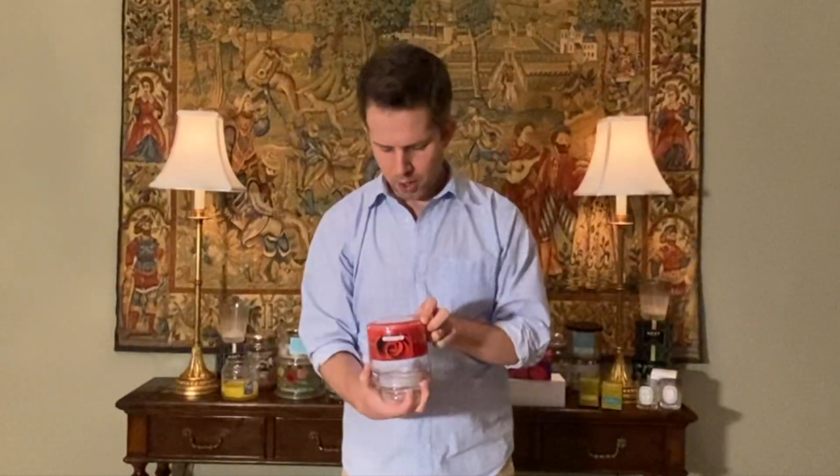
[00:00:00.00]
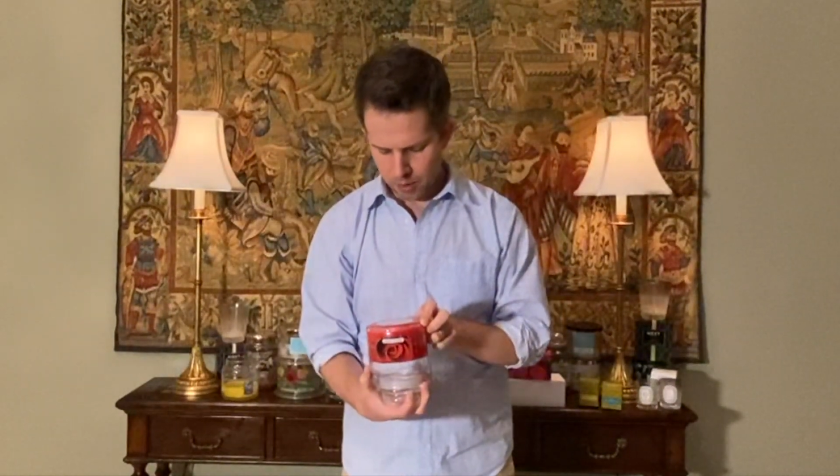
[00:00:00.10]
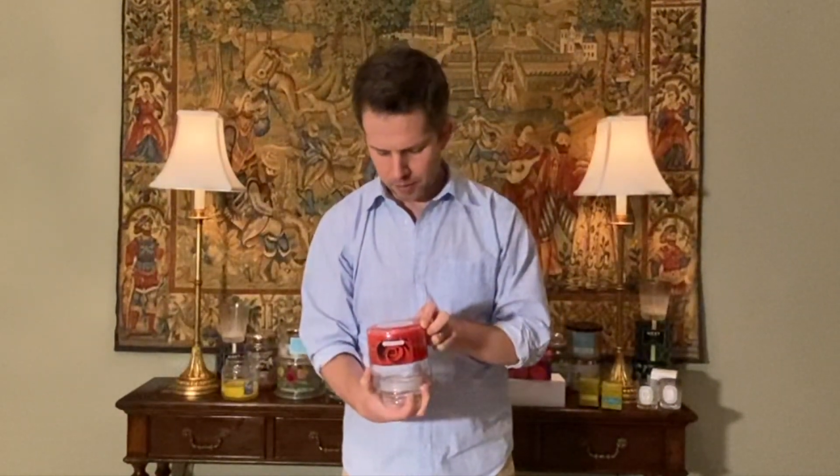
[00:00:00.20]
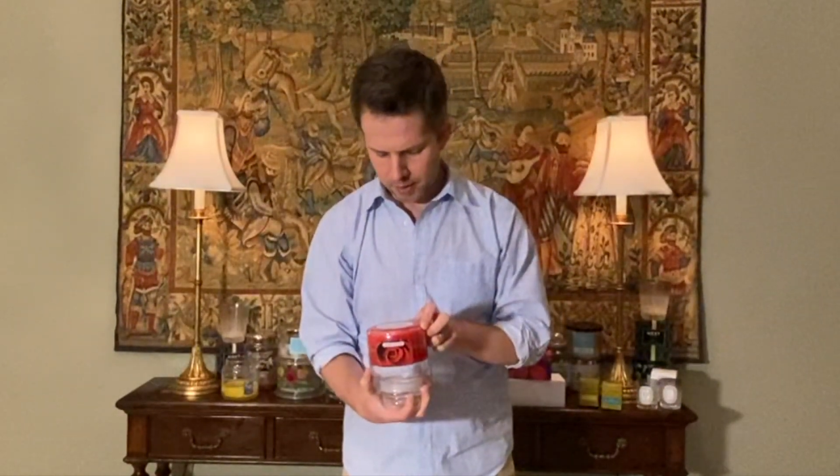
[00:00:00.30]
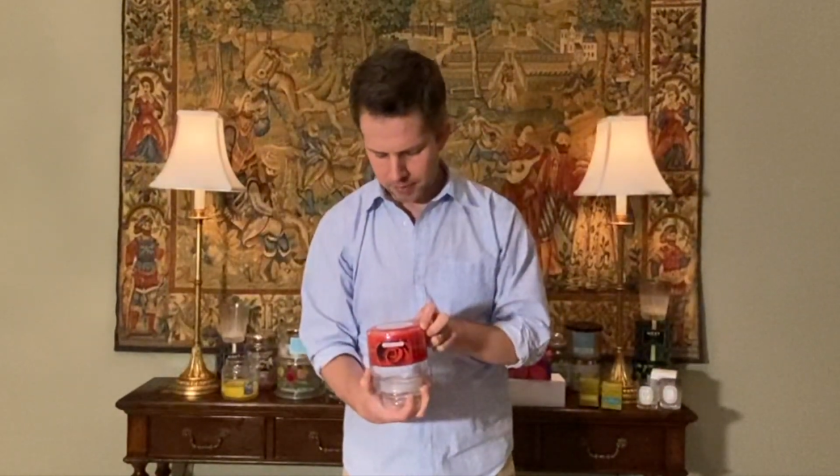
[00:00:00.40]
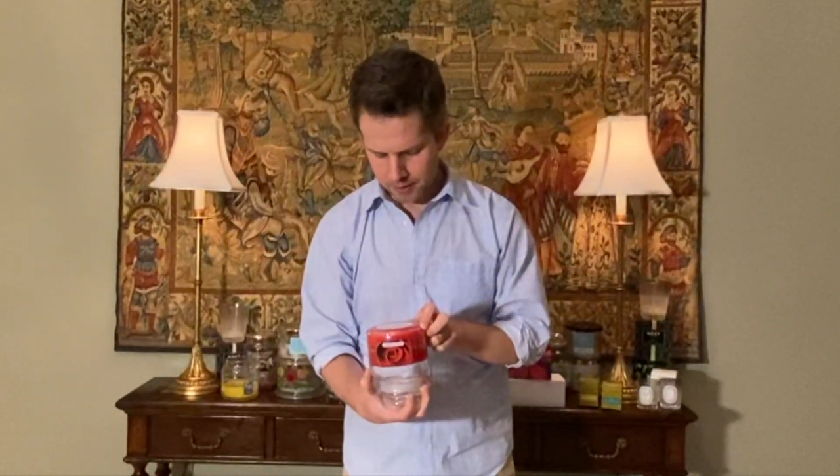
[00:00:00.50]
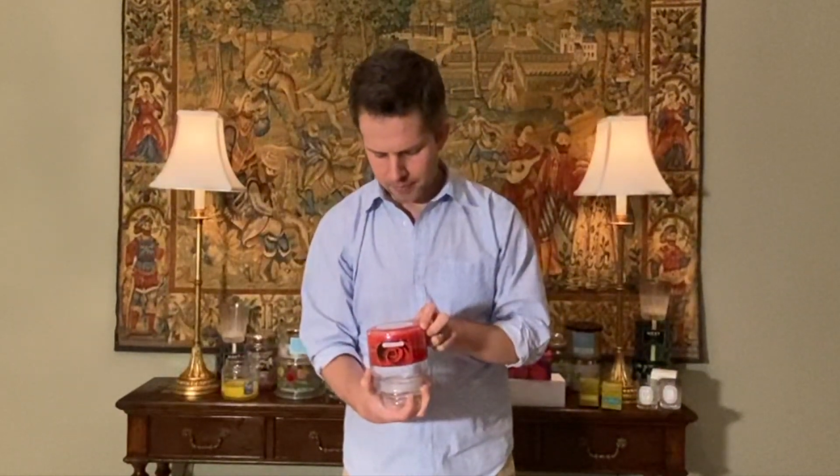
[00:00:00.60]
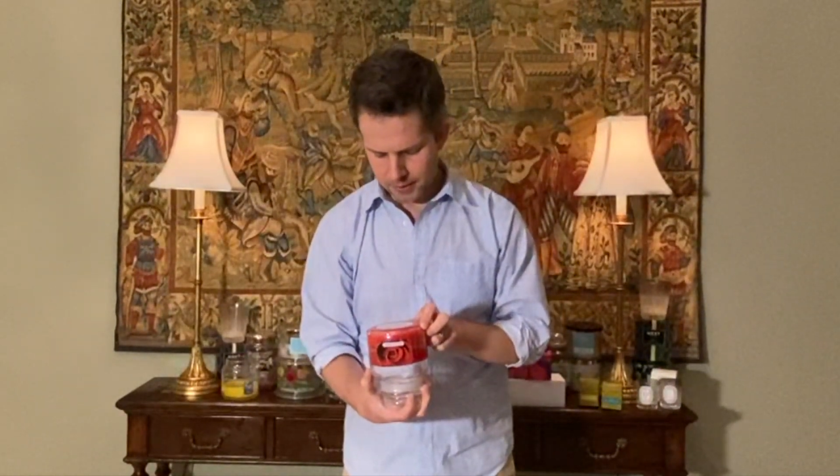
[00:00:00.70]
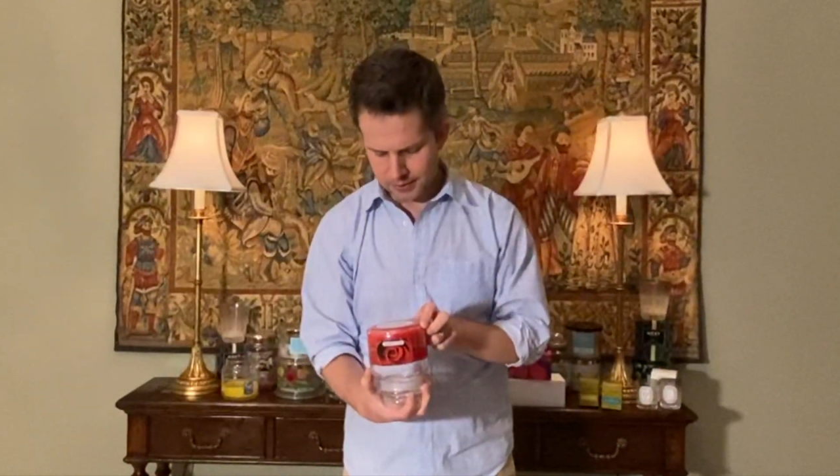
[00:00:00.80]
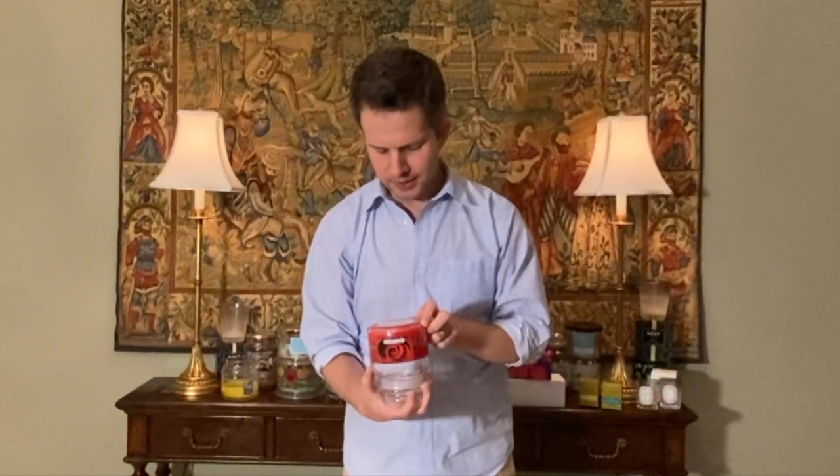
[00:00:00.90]

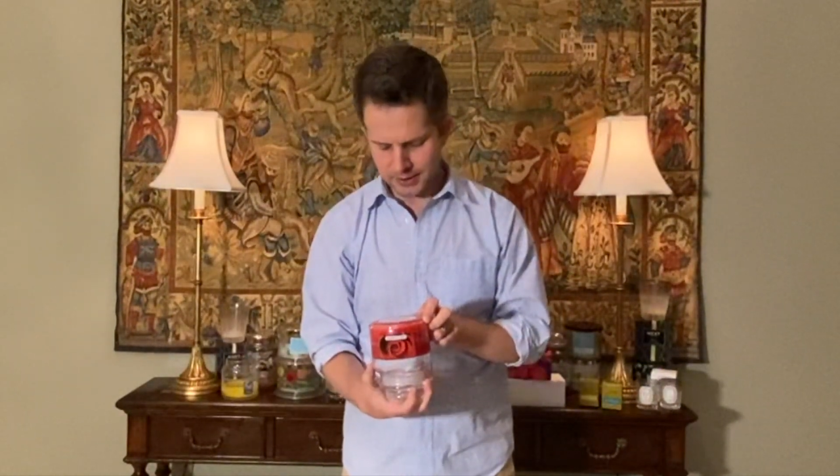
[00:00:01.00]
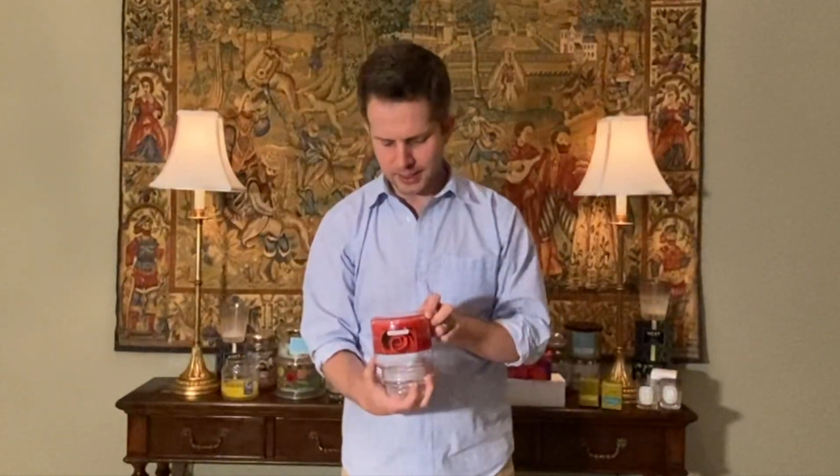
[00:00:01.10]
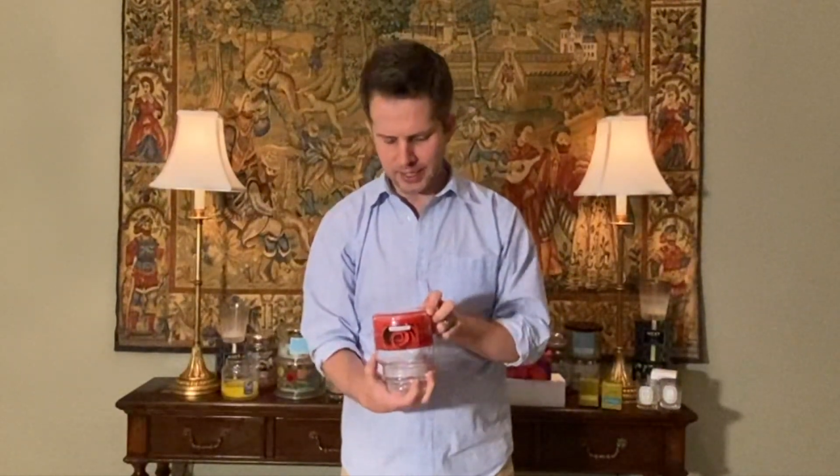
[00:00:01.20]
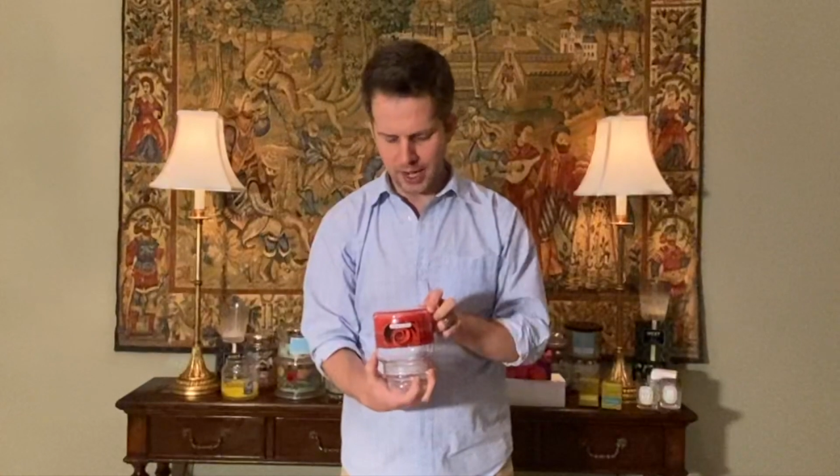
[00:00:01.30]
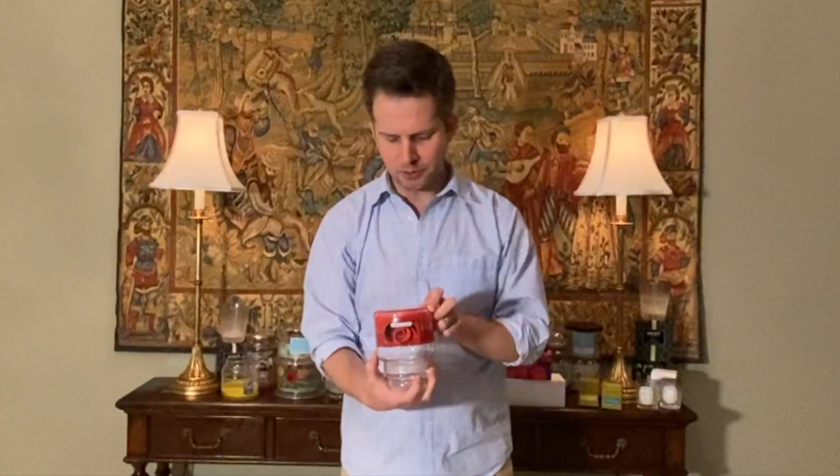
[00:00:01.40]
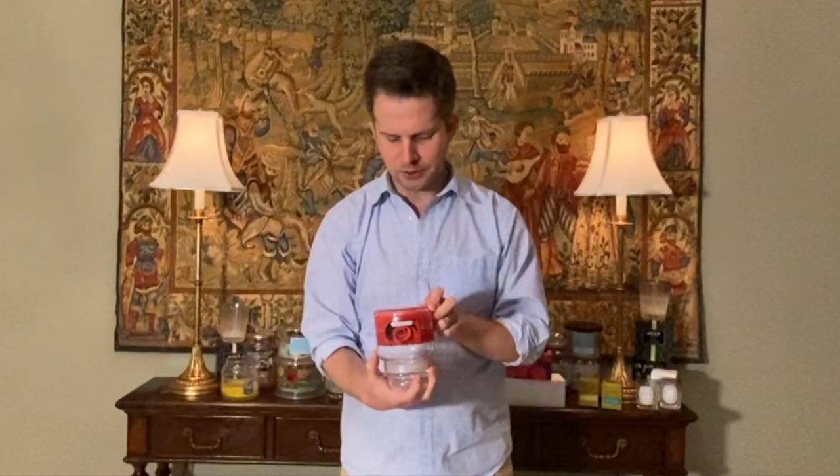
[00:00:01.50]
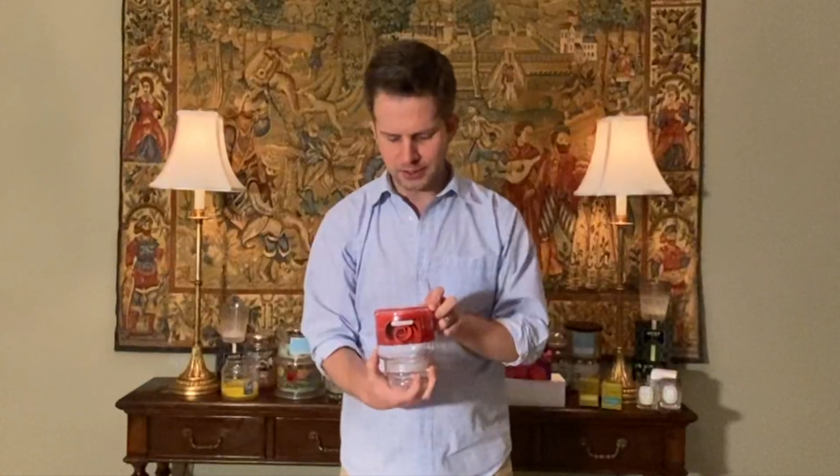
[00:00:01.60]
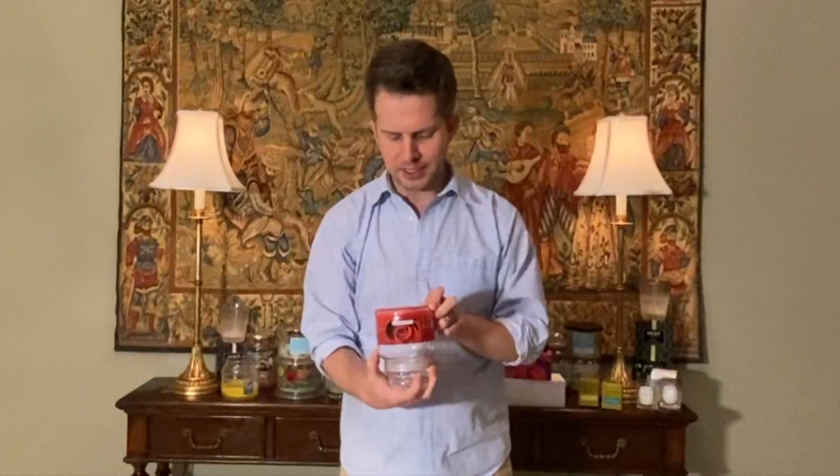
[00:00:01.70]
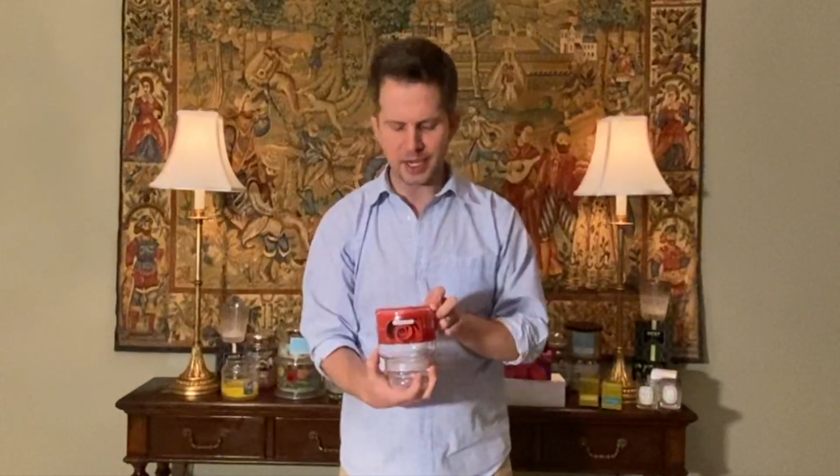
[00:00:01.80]
16 ounces,